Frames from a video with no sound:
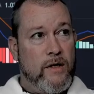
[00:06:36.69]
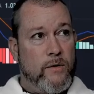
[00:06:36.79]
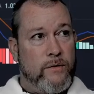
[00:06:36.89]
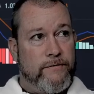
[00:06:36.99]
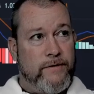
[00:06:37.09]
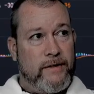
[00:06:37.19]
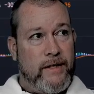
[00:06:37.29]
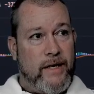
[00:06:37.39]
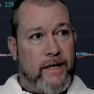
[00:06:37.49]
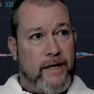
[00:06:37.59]
We finally
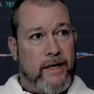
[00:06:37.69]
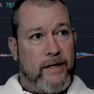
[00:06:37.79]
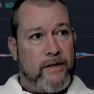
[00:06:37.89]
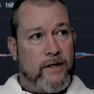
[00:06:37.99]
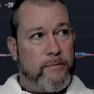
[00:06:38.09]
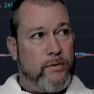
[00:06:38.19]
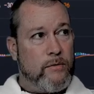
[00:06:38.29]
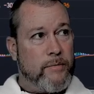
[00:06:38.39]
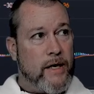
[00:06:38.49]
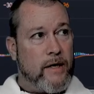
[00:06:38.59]
had a
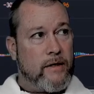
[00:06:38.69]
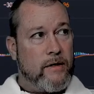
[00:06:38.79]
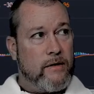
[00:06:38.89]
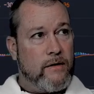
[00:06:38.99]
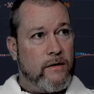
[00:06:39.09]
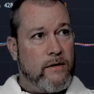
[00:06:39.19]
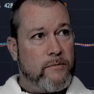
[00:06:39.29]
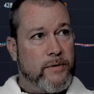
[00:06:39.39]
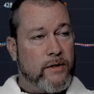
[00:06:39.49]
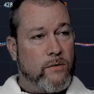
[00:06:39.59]
pullback
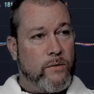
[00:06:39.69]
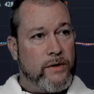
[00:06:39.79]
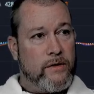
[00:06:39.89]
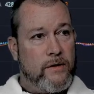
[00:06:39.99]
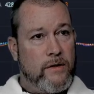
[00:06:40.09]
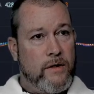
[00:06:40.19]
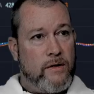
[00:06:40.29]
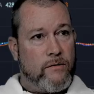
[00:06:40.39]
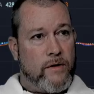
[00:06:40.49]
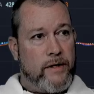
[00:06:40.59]
on Bitcoin,
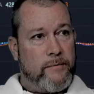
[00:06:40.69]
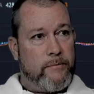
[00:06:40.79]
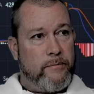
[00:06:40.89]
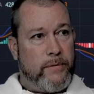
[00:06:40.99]
right?